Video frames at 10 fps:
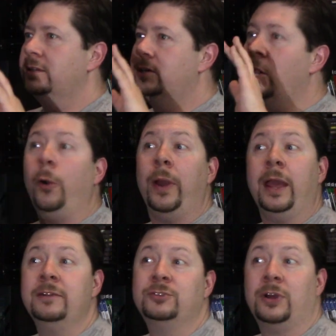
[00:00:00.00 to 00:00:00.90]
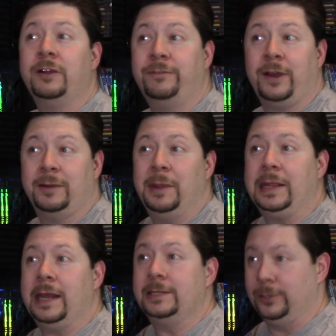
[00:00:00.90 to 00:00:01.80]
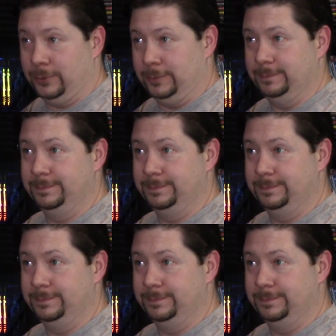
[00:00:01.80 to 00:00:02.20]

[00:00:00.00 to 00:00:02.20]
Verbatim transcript: Go ahead and try to fucking make that at home.